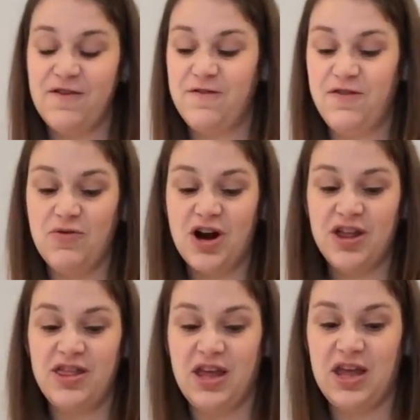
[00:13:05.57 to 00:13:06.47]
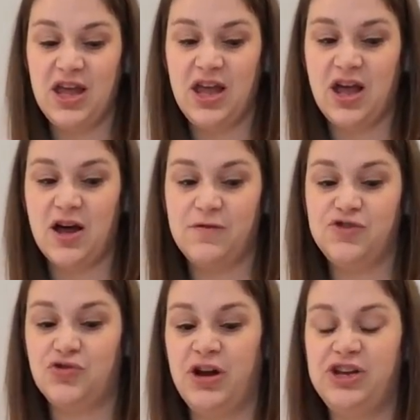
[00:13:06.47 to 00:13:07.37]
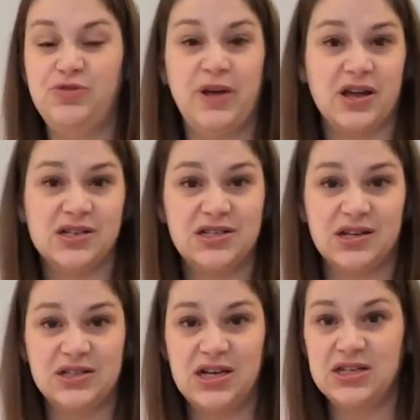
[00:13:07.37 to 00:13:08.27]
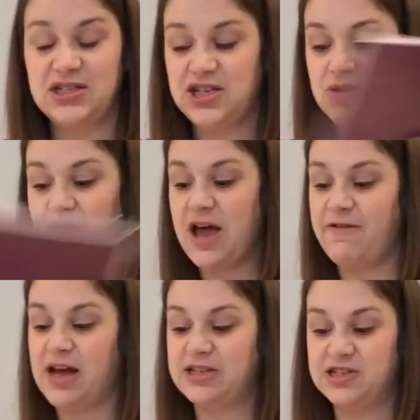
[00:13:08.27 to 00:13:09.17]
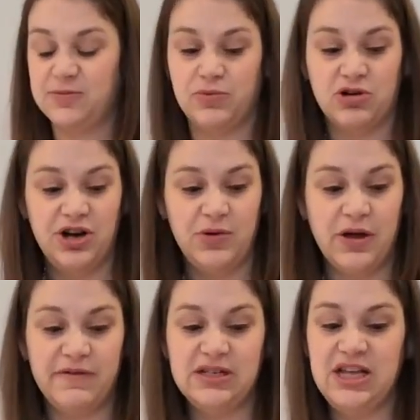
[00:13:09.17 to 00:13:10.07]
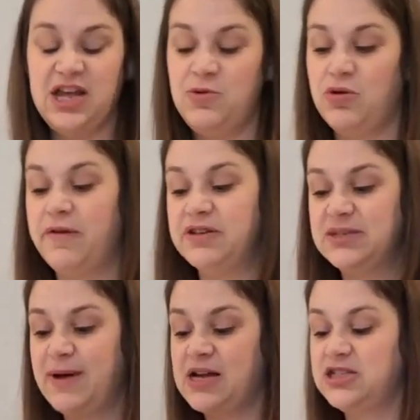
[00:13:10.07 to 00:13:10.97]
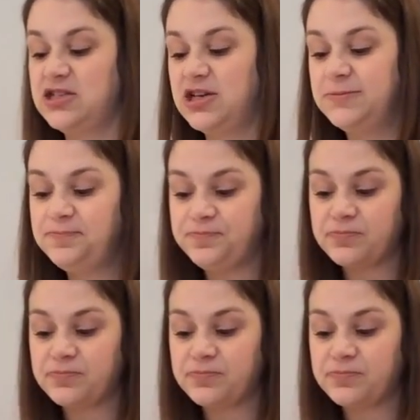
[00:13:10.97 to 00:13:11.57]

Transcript: If you are thinking of joining to be a consultant, you will have lots of support. You'll have a team. You'll have a sponsor.